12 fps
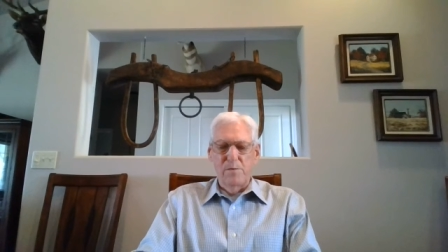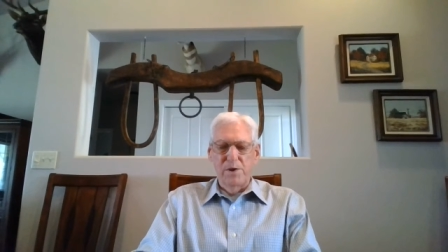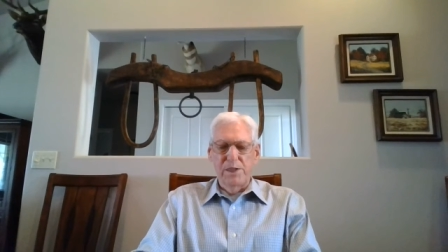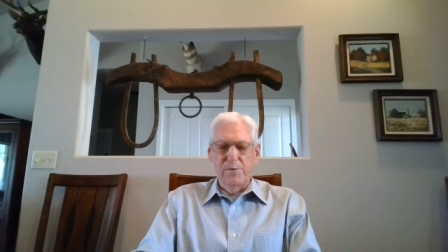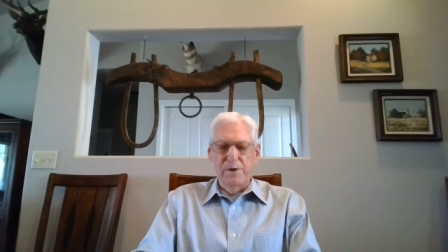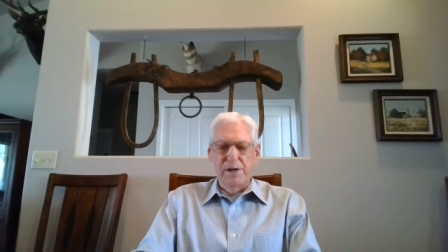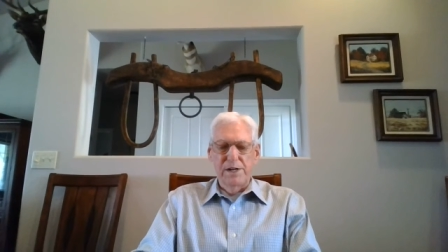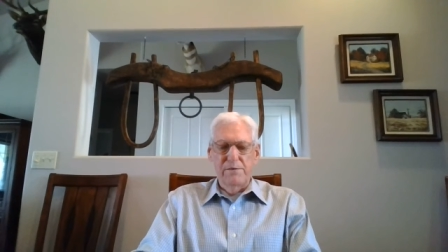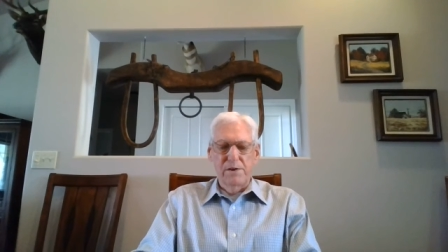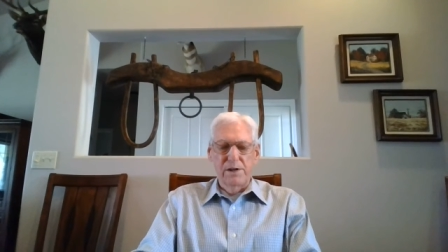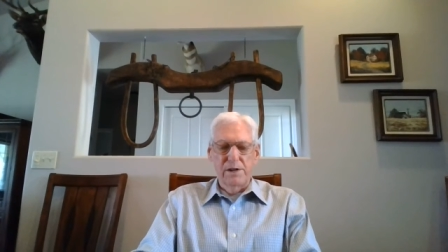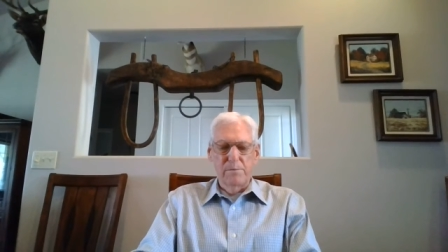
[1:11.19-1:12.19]
but the mind,
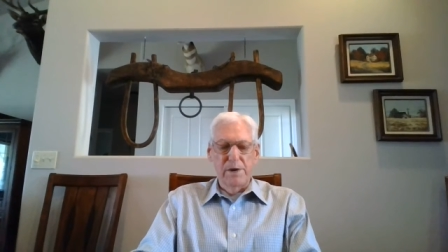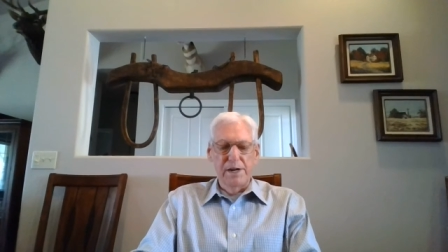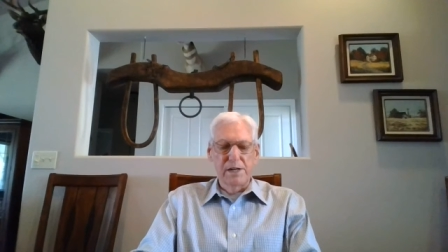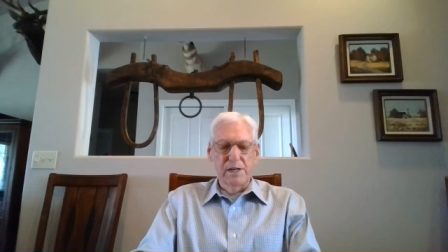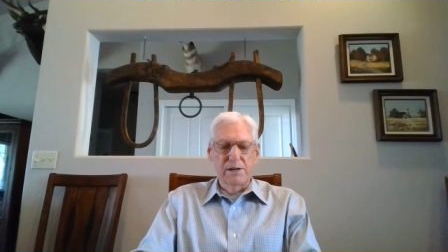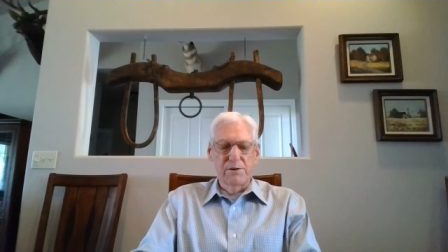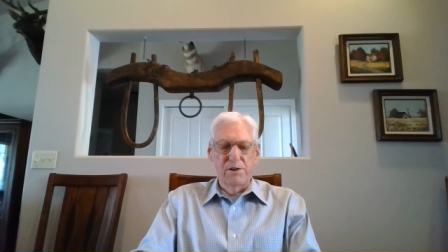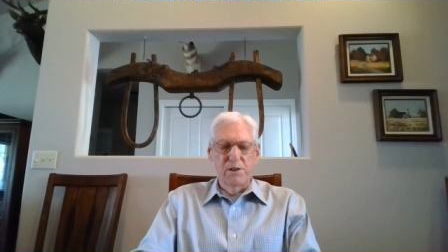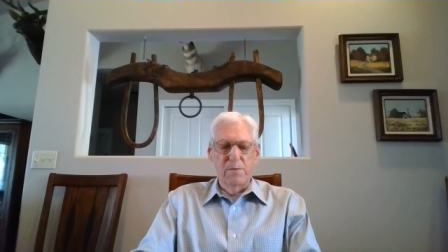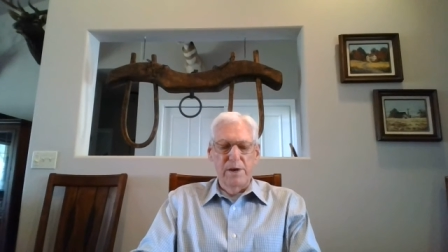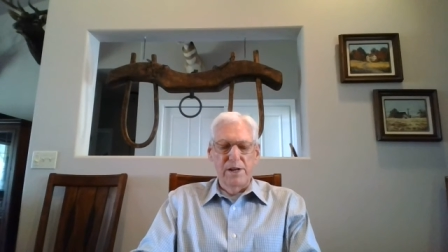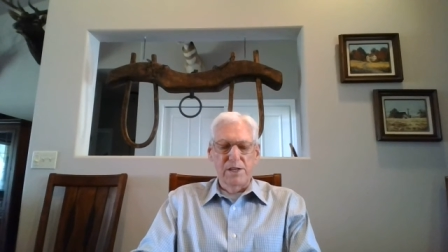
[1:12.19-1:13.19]
of con- mind
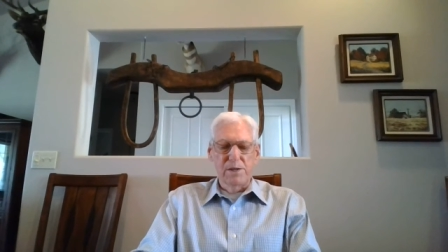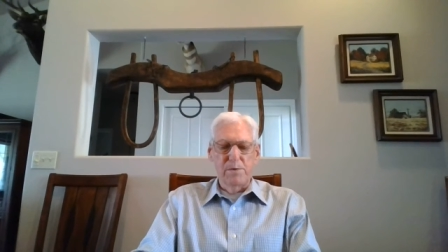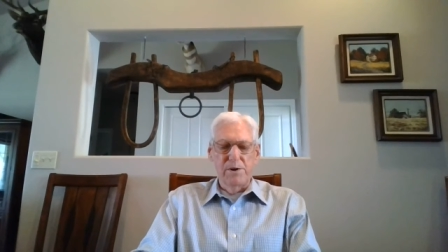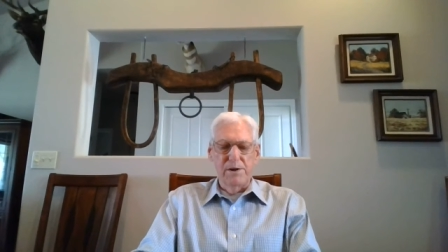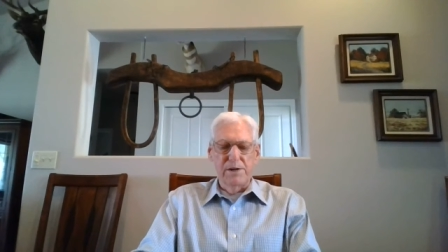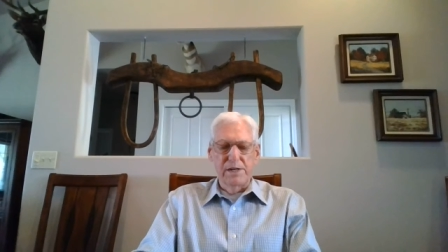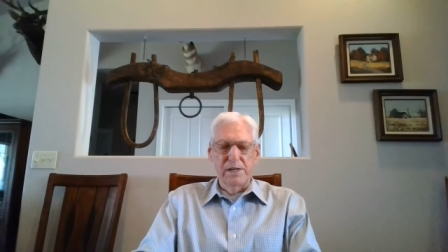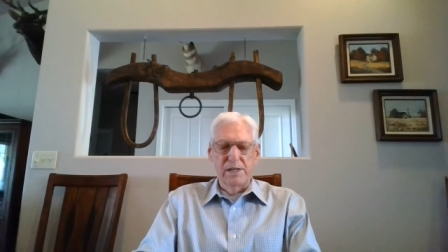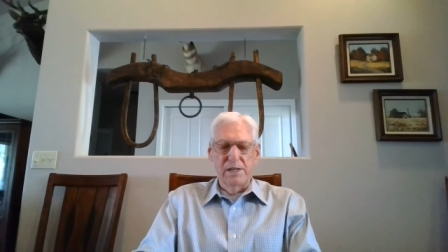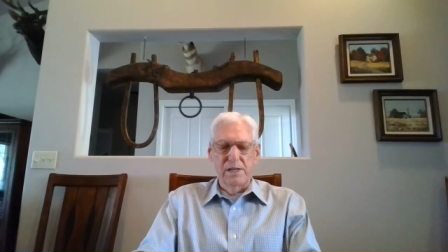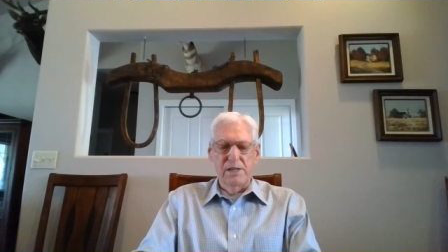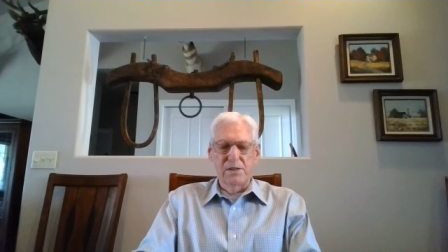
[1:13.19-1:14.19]
controlled by the Spirit
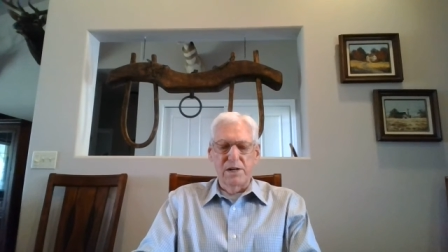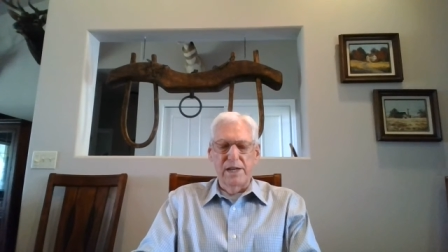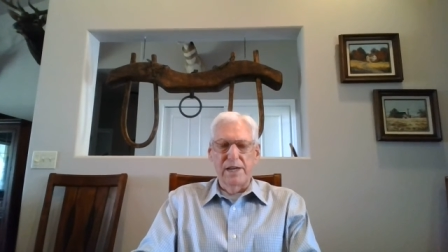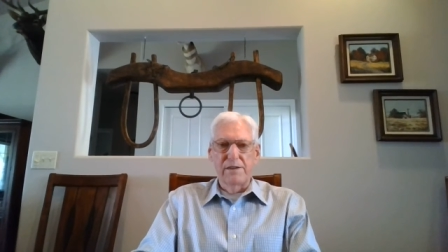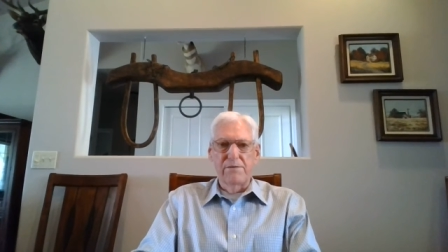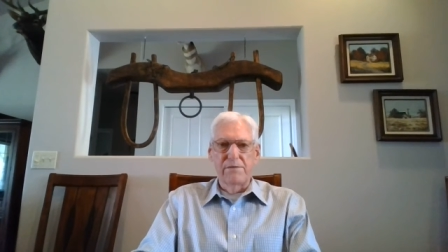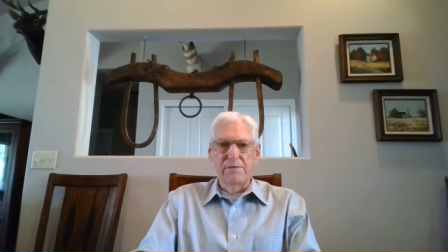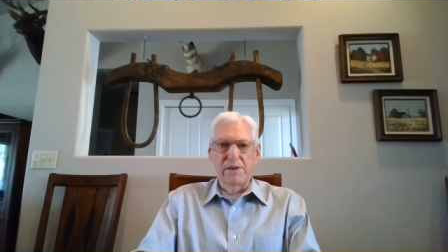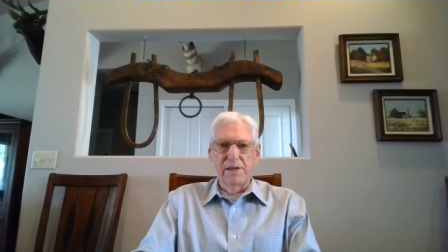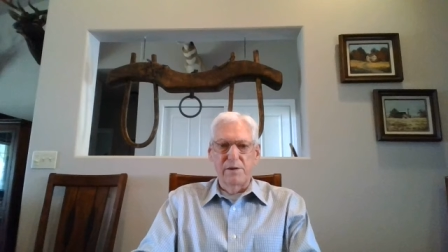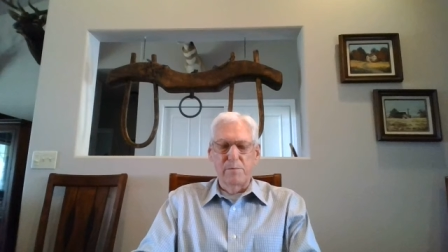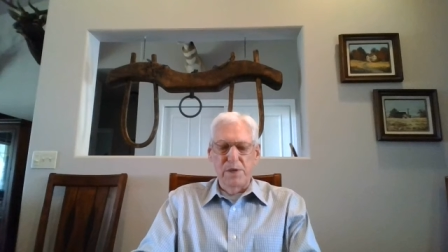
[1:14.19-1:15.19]
is life
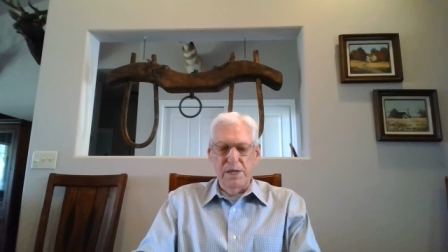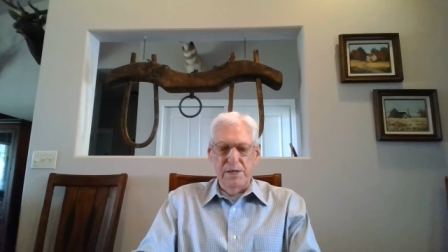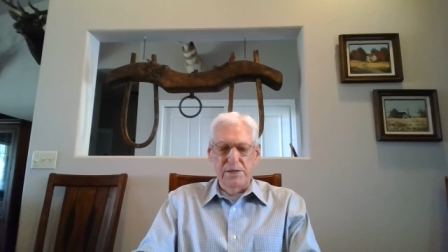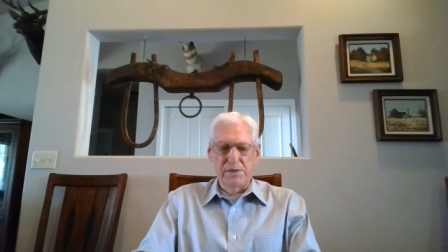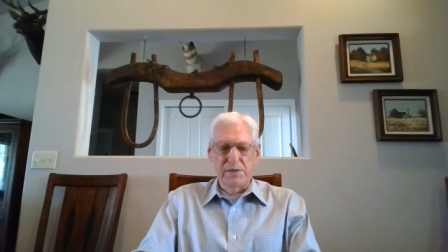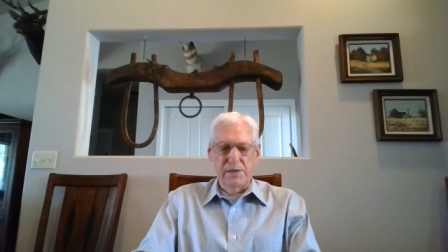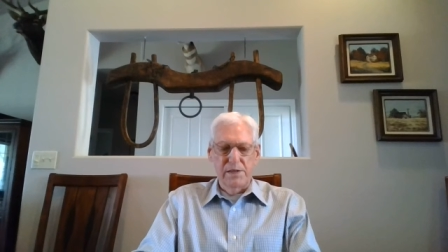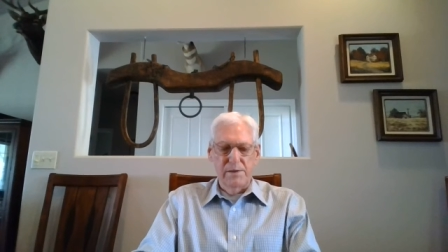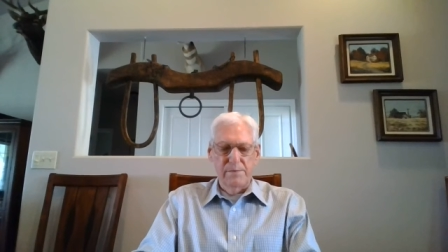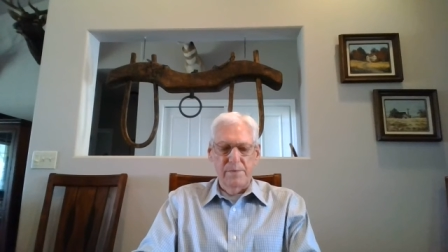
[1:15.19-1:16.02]
and peace.